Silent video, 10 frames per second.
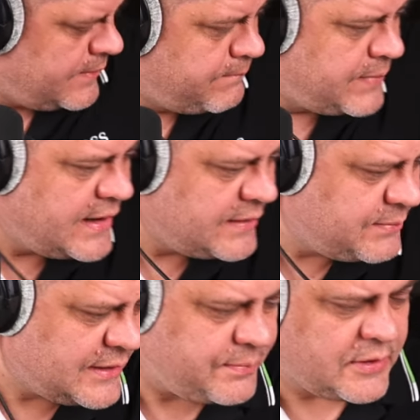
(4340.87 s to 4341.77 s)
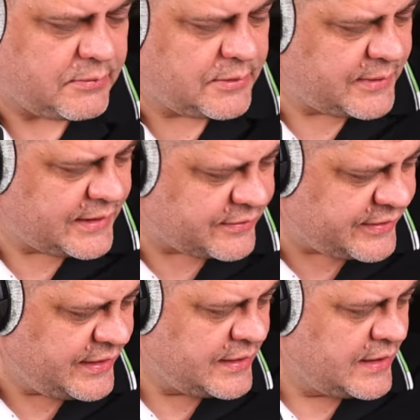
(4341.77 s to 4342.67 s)
bad bad problem i
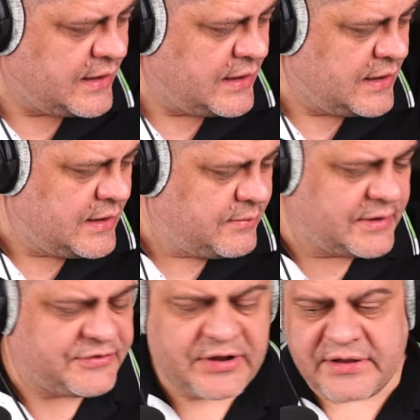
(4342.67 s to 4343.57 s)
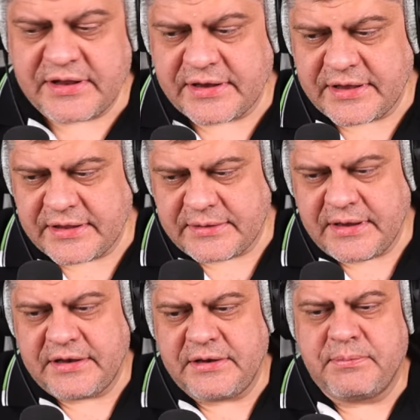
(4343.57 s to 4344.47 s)
agree but it's not gonna get
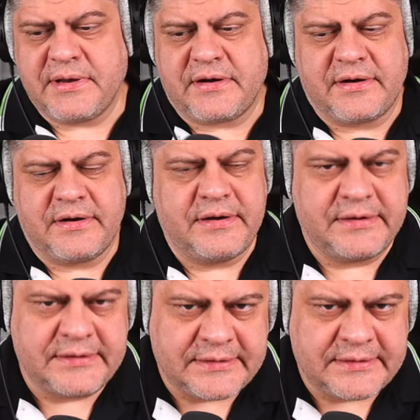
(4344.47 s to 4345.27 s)
any better